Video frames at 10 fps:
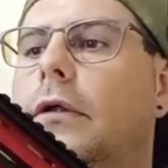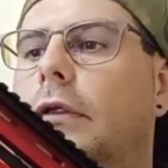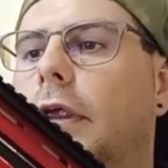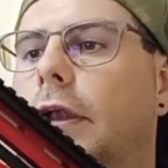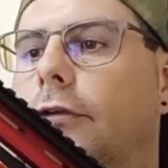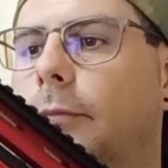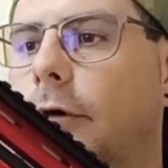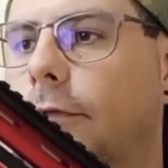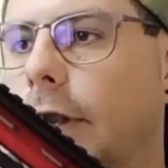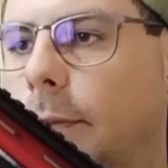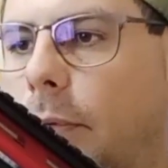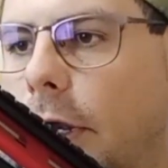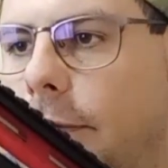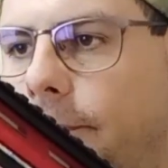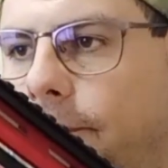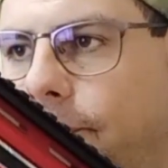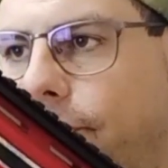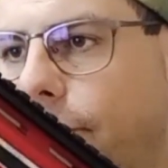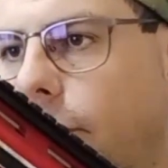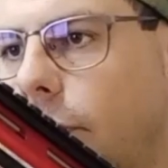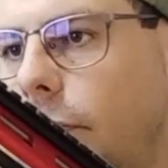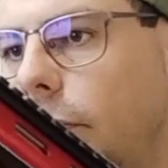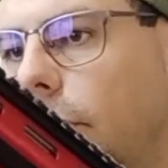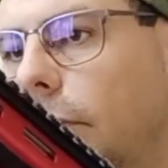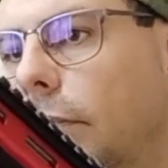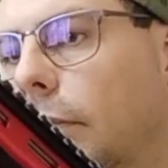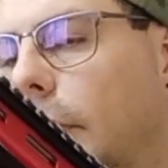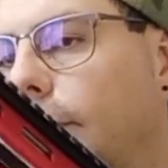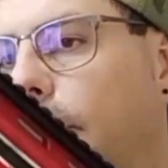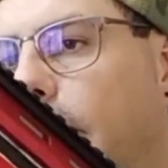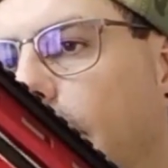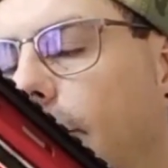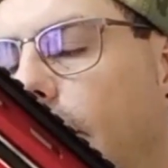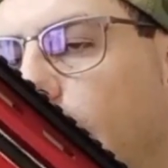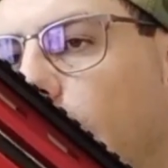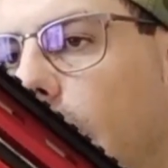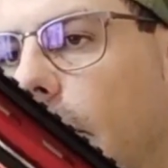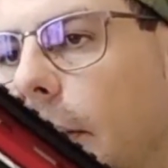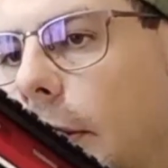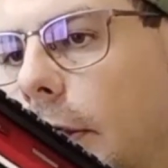yeah, just moved it up one of the Picatinny rail,